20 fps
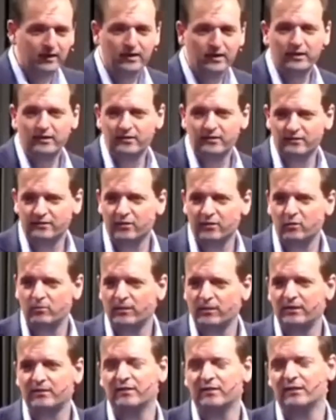a
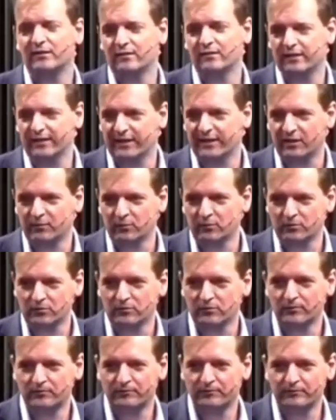devolved matter
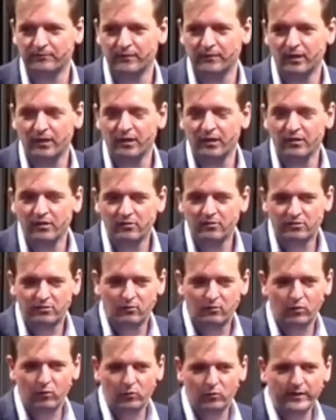with a separate
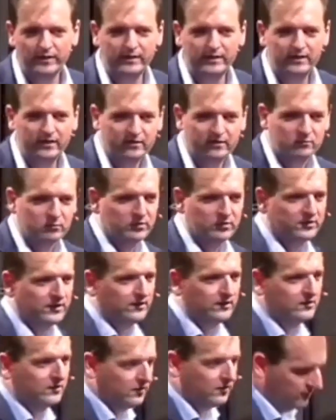education system in
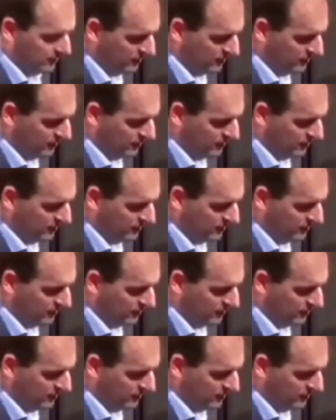each